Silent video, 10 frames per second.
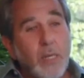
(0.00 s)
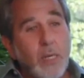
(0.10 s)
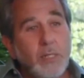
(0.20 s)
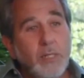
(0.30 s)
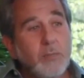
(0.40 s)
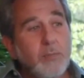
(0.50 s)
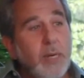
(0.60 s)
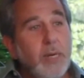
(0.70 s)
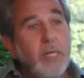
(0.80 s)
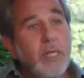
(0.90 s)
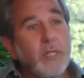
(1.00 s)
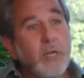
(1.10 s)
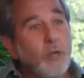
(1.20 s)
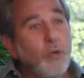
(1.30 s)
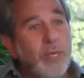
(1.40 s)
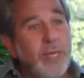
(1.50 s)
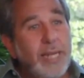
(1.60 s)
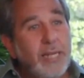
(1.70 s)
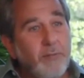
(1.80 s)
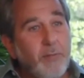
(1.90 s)
The conscious mind is our
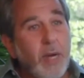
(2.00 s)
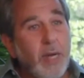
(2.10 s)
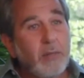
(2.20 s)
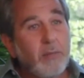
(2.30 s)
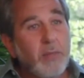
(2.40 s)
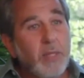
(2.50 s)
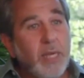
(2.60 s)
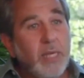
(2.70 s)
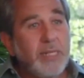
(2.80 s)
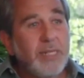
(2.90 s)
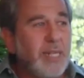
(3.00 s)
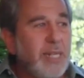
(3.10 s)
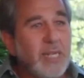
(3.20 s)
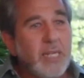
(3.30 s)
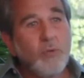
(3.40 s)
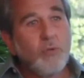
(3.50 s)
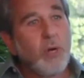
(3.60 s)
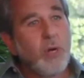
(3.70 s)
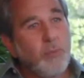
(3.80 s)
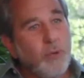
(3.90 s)
creative mind that is connected to
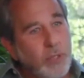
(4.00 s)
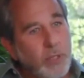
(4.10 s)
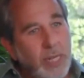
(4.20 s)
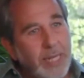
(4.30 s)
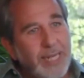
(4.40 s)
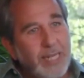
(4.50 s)
our personal